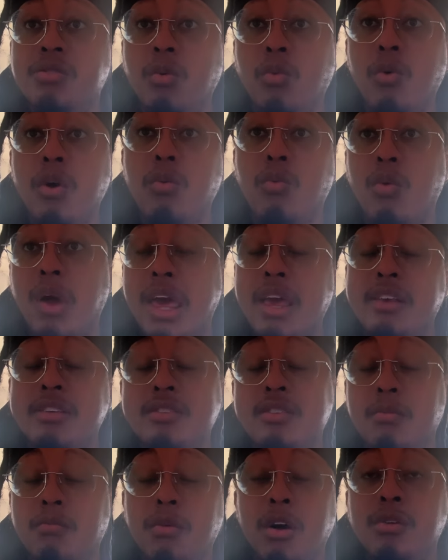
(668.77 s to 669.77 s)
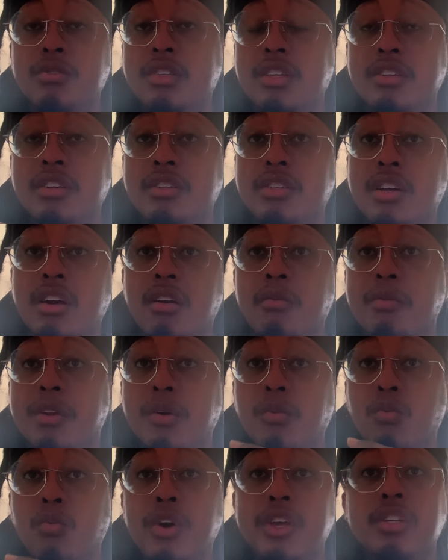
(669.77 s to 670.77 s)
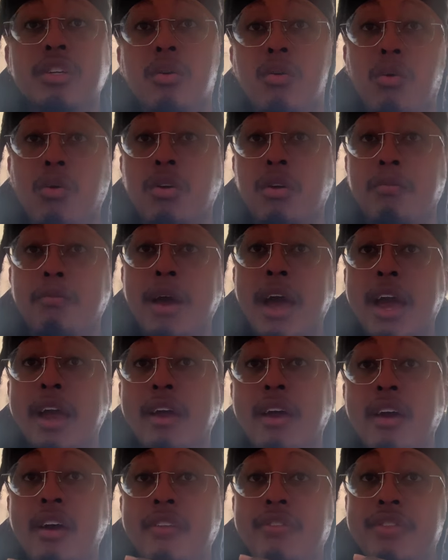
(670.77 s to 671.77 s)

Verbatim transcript: of what weighs the most in determining which quarterback